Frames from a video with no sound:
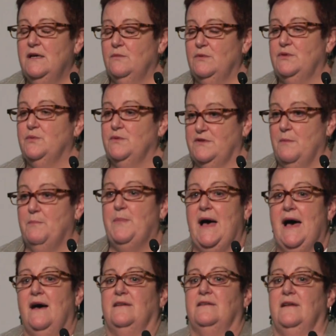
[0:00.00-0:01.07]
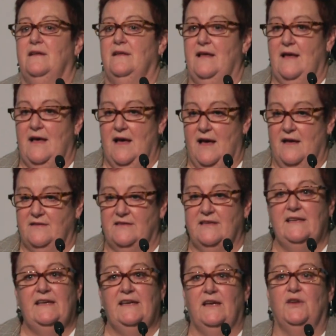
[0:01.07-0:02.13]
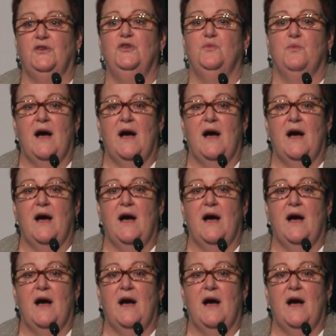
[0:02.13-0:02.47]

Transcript: which was about seeking a new